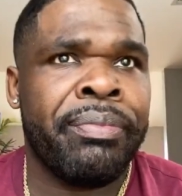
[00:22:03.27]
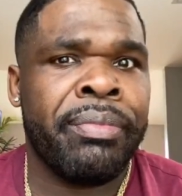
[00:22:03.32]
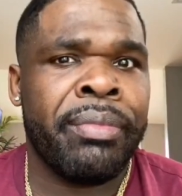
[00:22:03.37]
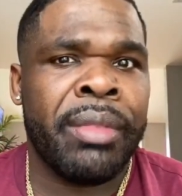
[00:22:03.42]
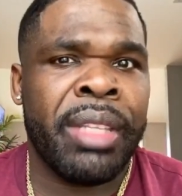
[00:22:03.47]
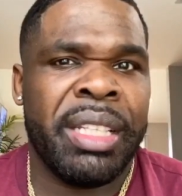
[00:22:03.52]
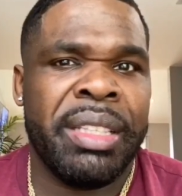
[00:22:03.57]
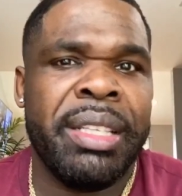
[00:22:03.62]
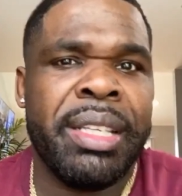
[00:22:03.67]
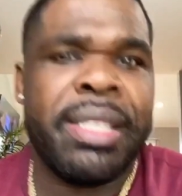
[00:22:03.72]

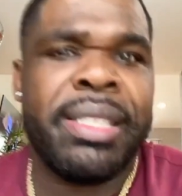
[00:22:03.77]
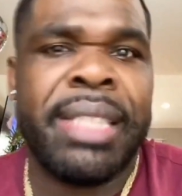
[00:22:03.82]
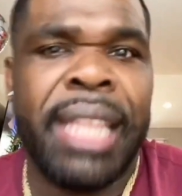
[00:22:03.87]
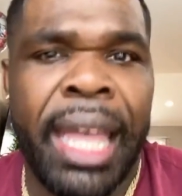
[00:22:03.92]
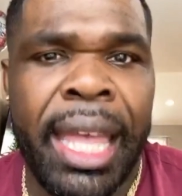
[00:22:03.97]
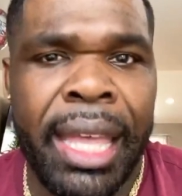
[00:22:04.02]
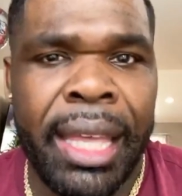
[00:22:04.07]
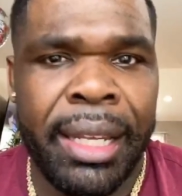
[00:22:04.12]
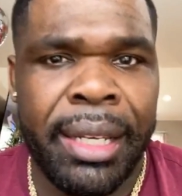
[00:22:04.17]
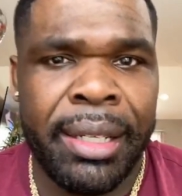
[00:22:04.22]
the
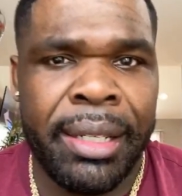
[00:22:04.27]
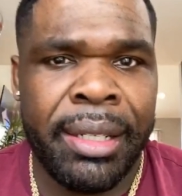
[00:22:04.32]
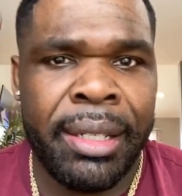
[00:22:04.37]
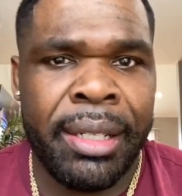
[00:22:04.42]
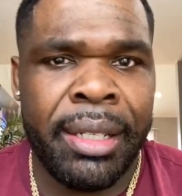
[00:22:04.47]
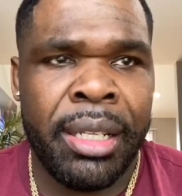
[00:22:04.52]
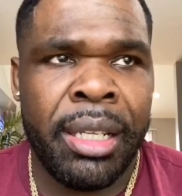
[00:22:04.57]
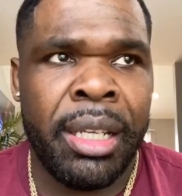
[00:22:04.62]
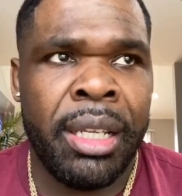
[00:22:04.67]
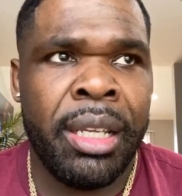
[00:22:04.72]
Stead,
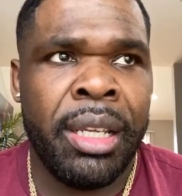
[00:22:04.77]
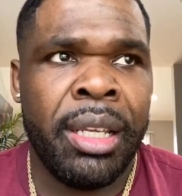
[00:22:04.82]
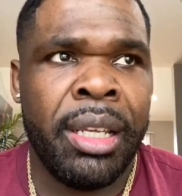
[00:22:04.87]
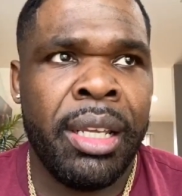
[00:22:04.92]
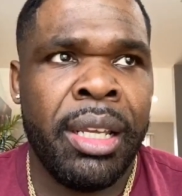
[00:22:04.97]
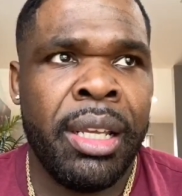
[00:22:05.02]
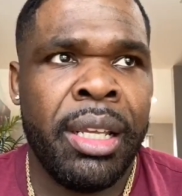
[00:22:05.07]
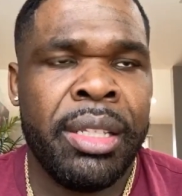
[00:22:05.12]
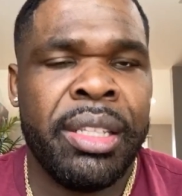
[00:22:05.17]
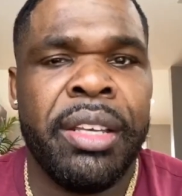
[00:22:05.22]

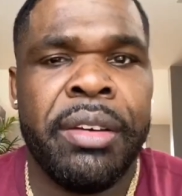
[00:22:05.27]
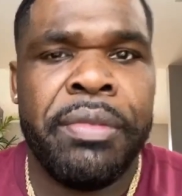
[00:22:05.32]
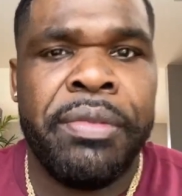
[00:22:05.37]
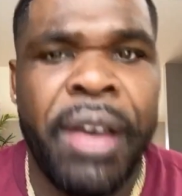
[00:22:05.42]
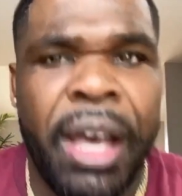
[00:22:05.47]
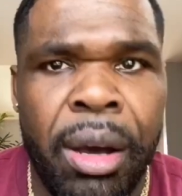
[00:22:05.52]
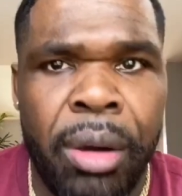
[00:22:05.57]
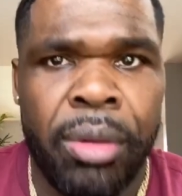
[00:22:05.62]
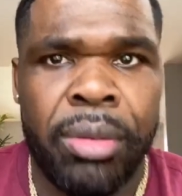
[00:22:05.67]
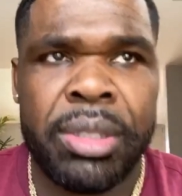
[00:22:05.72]
the
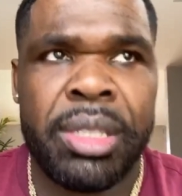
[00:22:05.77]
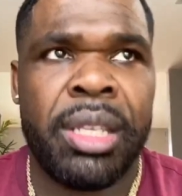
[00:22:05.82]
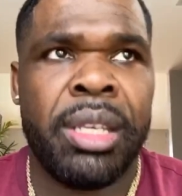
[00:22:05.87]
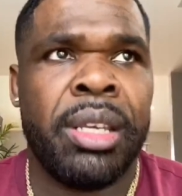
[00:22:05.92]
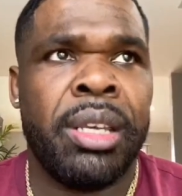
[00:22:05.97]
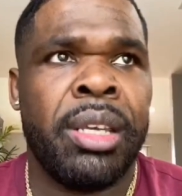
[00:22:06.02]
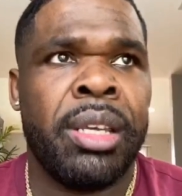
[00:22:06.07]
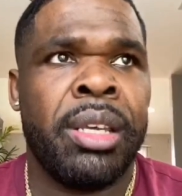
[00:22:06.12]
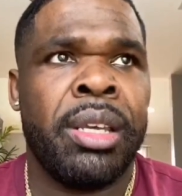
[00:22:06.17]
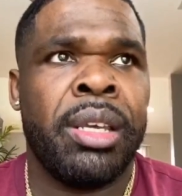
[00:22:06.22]
Velt,
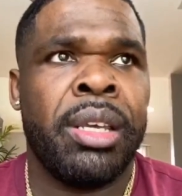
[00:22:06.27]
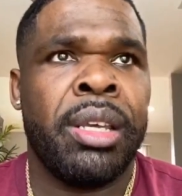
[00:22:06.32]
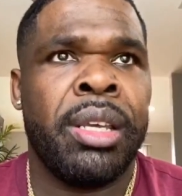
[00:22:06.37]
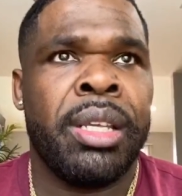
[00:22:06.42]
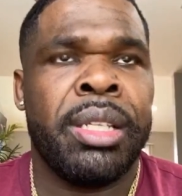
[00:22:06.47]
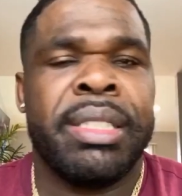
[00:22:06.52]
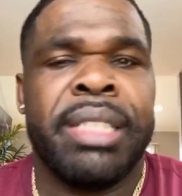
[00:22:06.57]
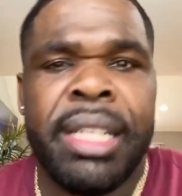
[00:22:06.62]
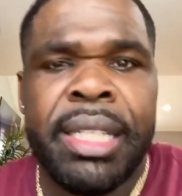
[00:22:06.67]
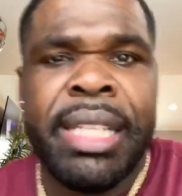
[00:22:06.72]

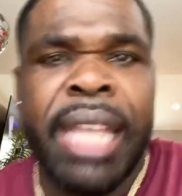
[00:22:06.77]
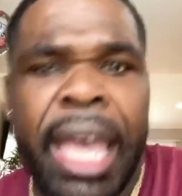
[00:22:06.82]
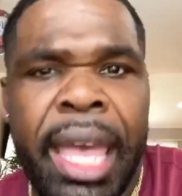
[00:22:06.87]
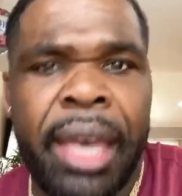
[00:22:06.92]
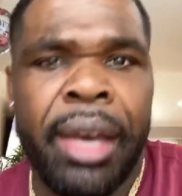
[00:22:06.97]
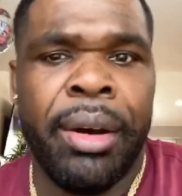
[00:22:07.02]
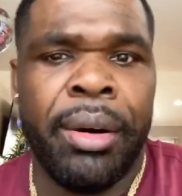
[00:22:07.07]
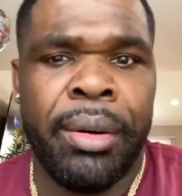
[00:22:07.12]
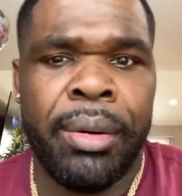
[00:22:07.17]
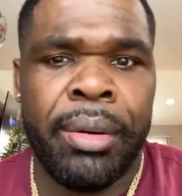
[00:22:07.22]
the
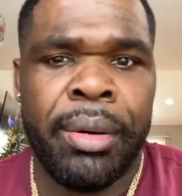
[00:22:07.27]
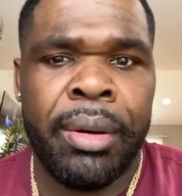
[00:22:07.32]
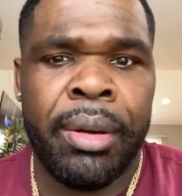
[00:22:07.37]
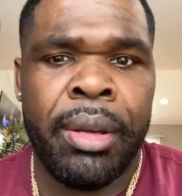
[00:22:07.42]
Dale?